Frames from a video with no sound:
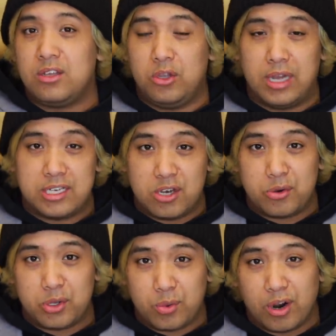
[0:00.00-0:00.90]
You guys know
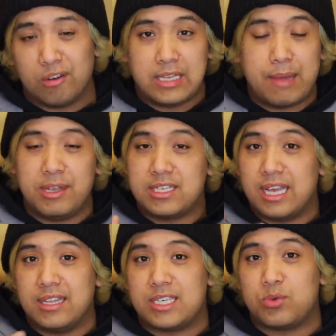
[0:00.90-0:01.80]
who you are. That being
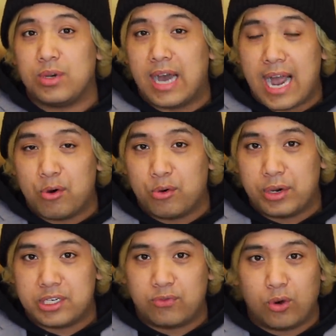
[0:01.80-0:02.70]
said, this is what I would
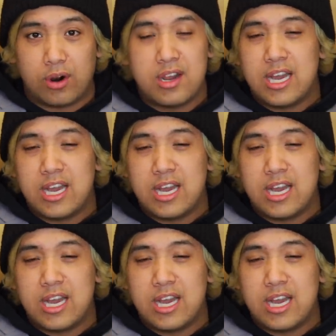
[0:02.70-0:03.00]
reach for.